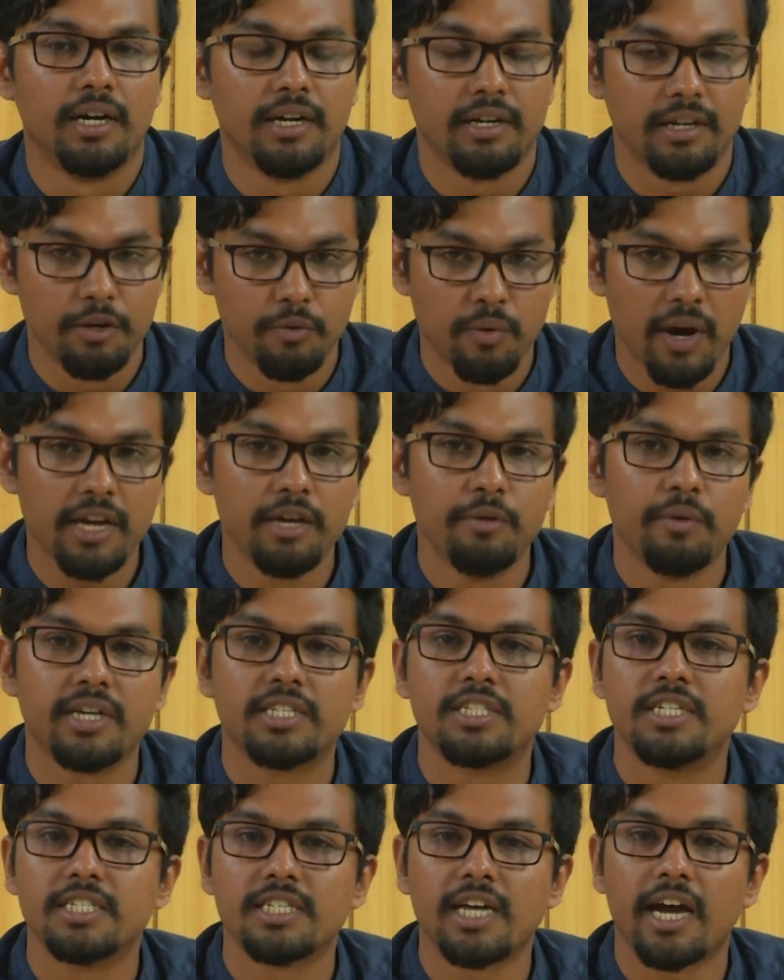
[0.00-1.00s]
UI
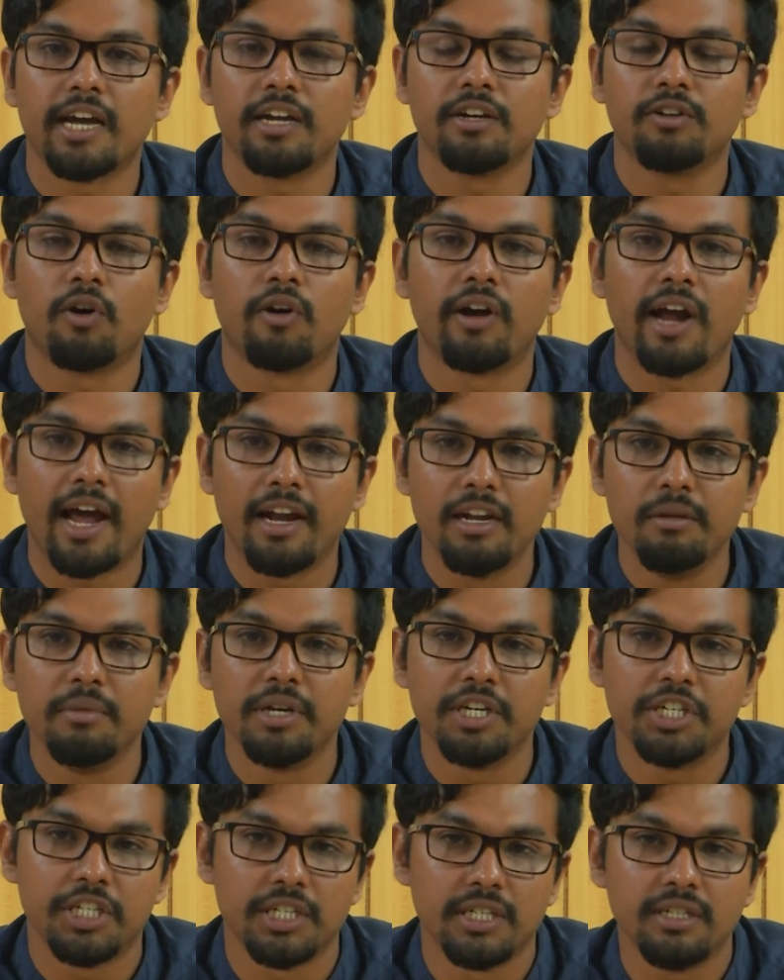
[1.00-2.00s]
UX design or
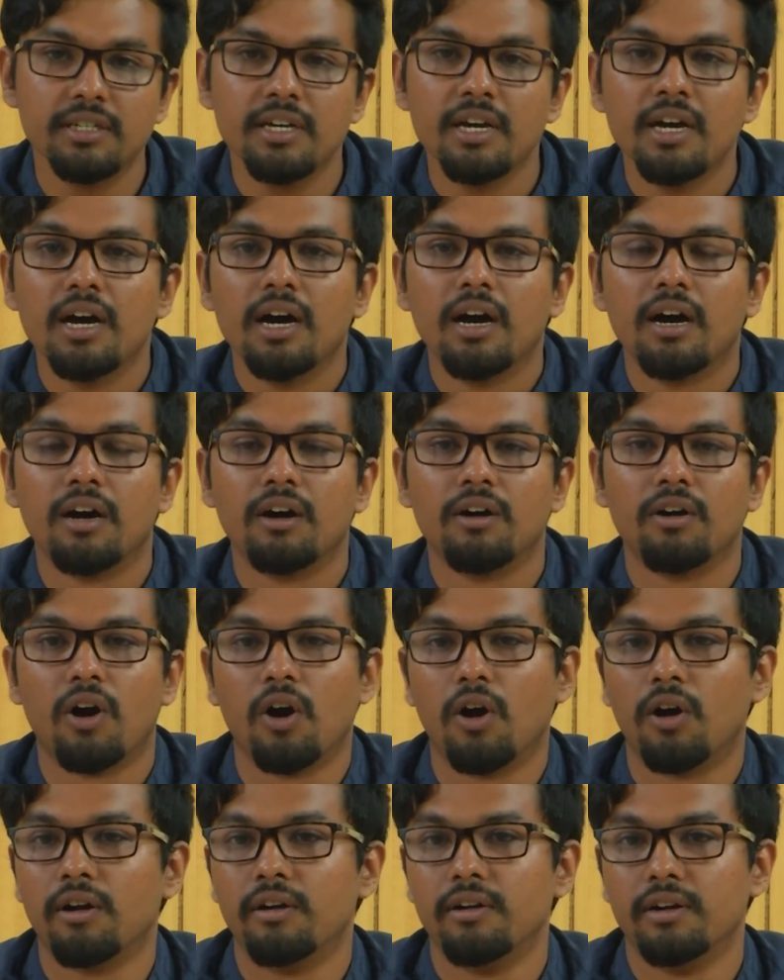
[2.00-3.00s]
animation
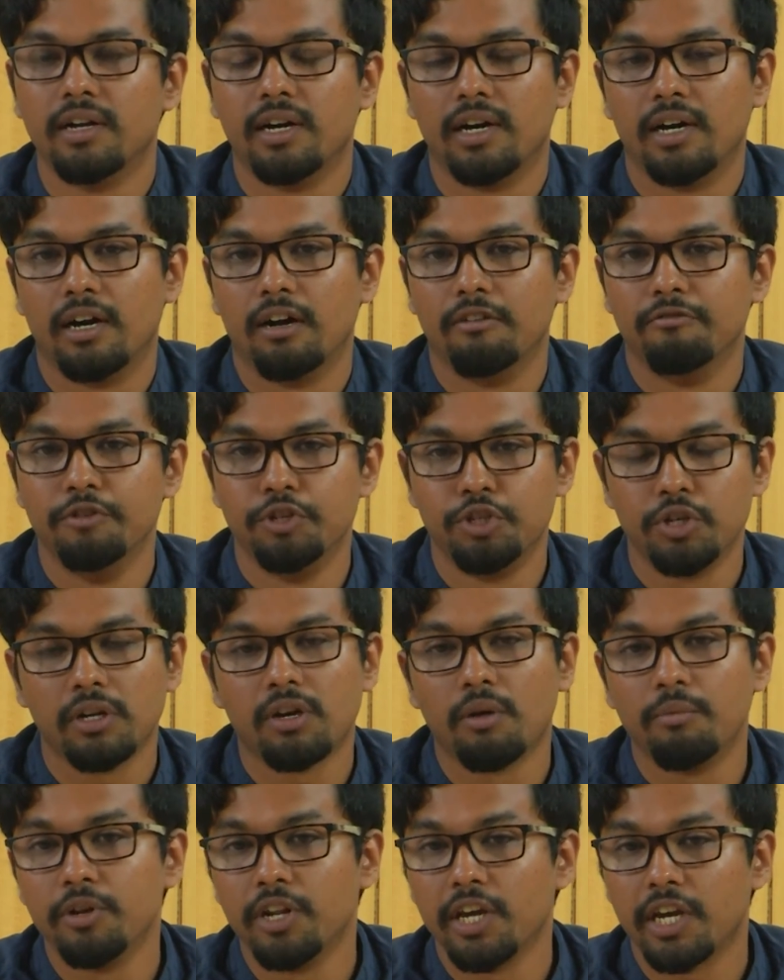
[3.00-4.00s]
or visual
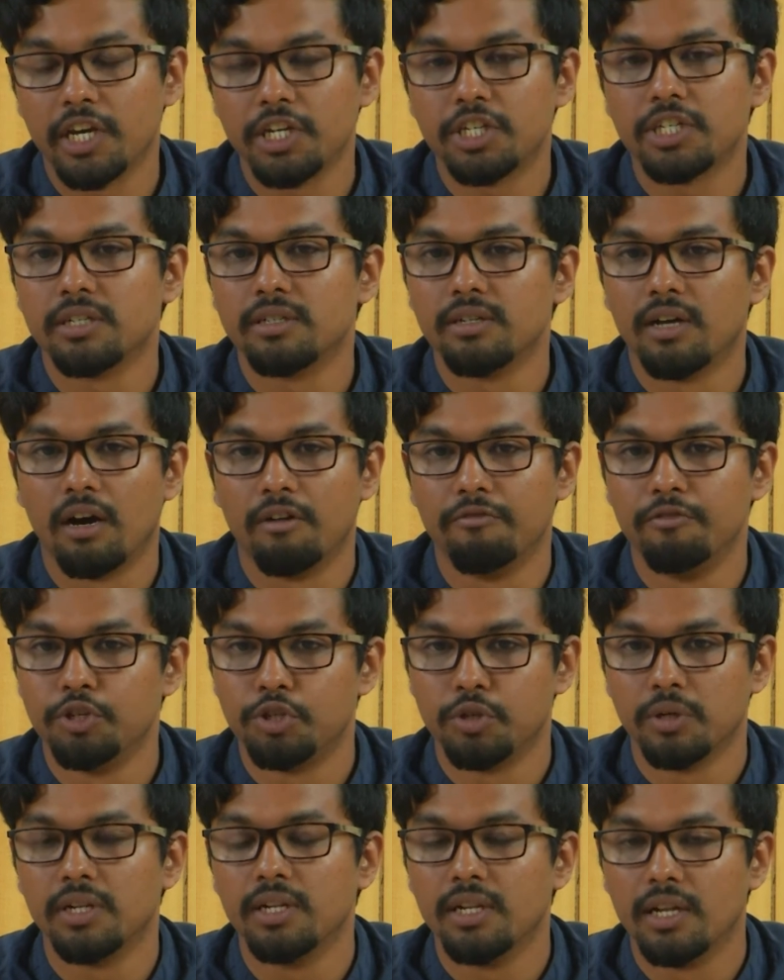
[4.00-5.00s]
communication,
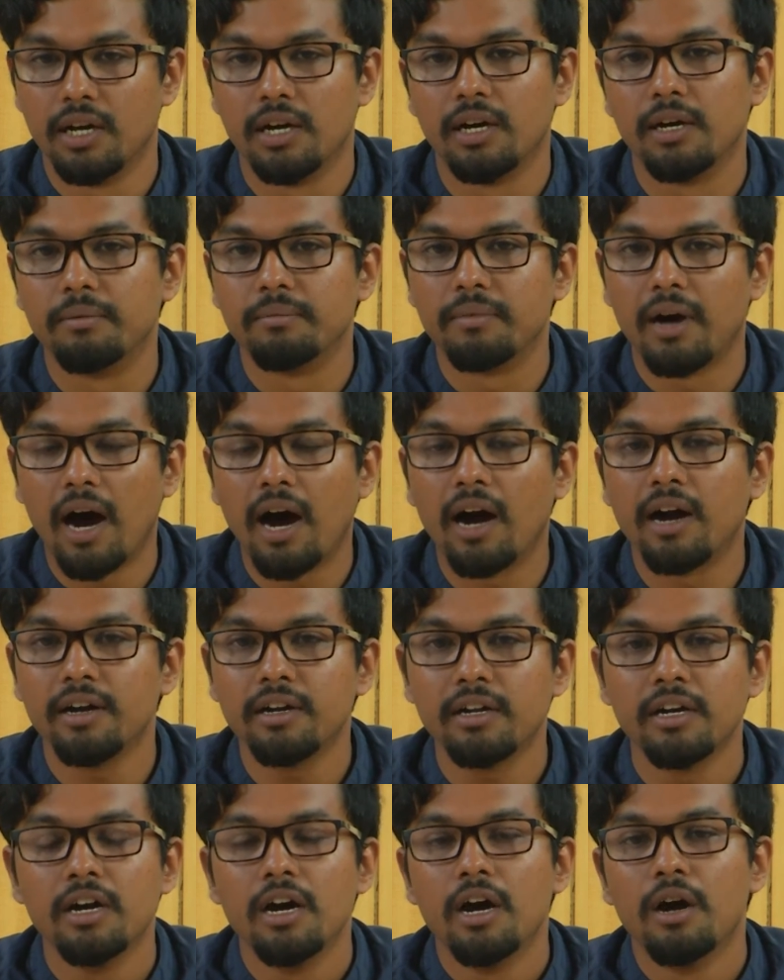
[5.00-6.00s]
visual art,
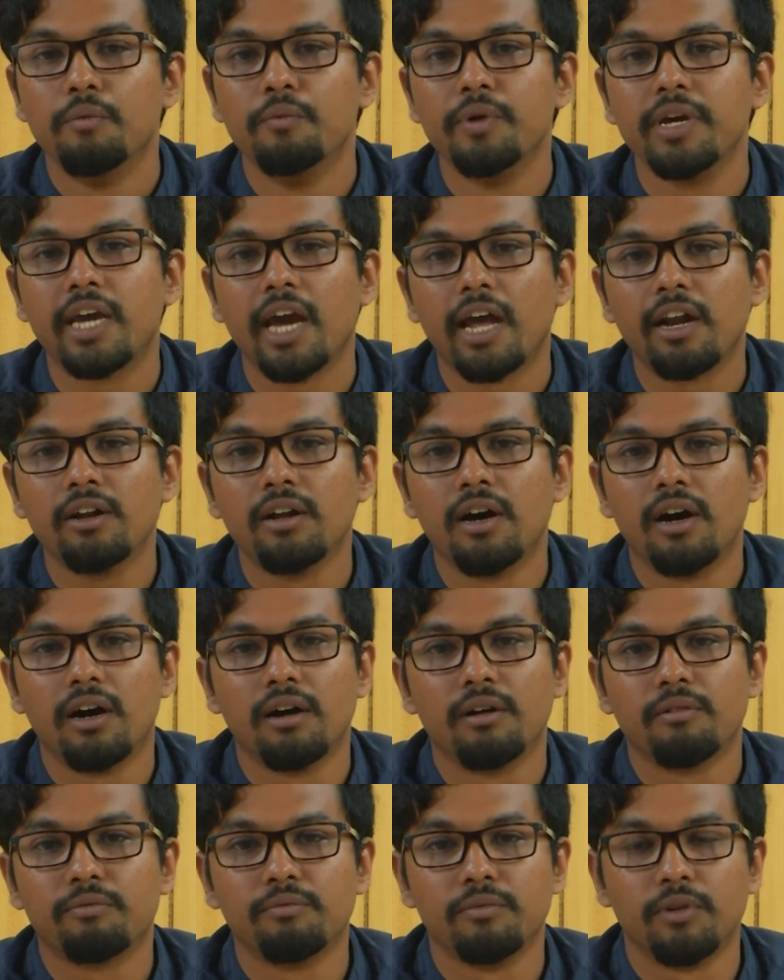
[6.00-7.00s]
we can
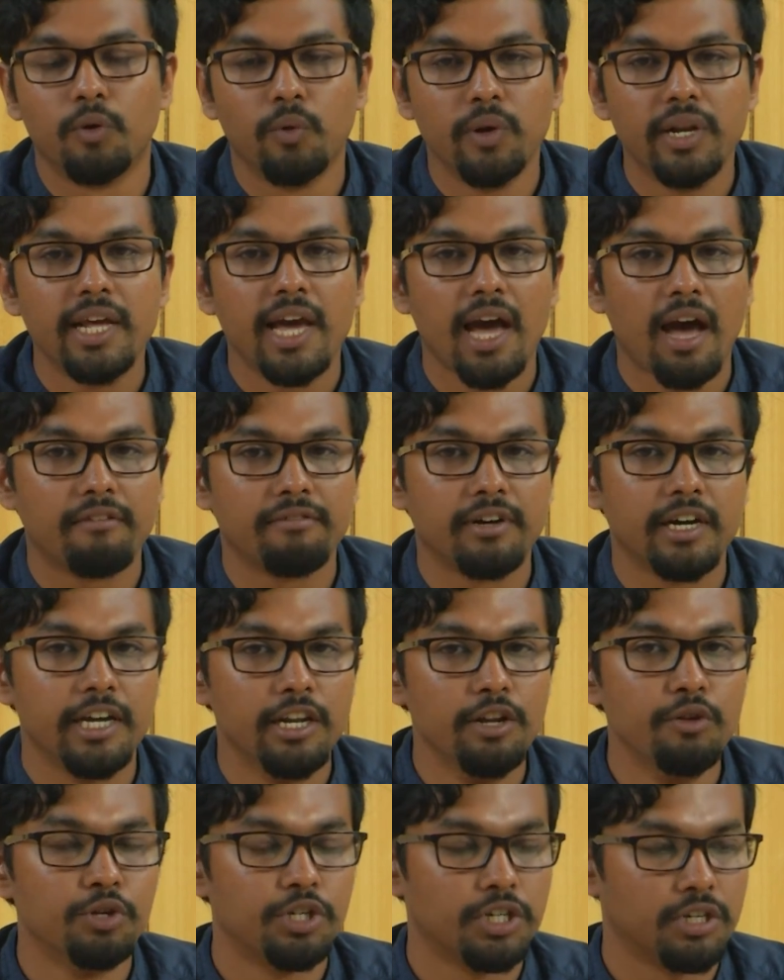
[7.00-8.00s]
only have an
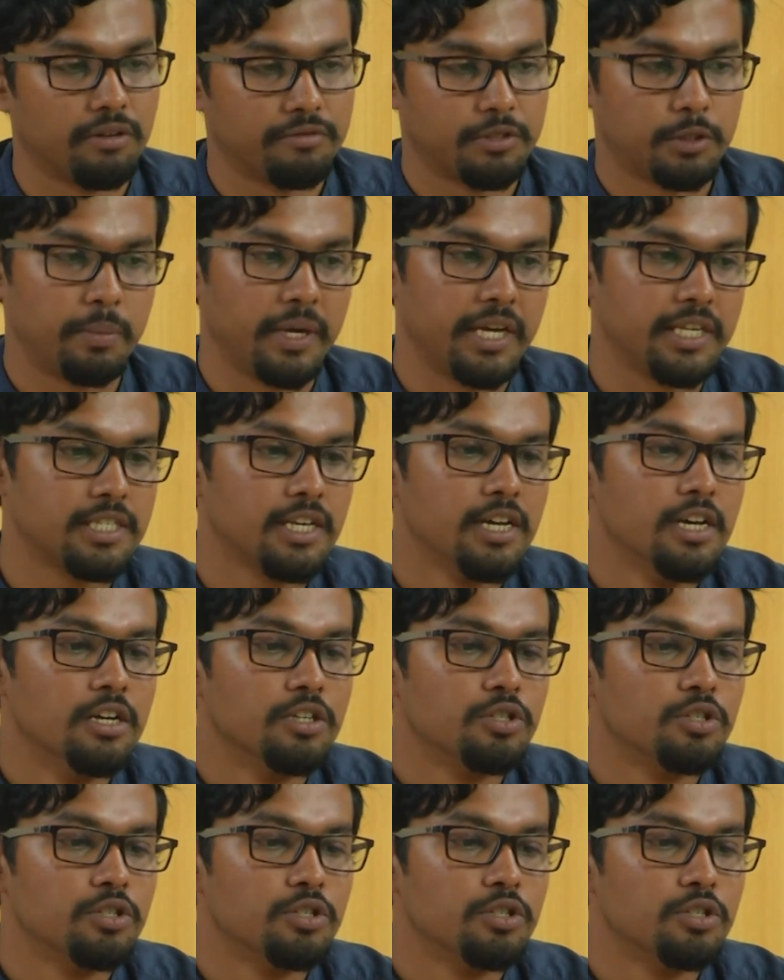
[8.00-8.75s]
illusion of space.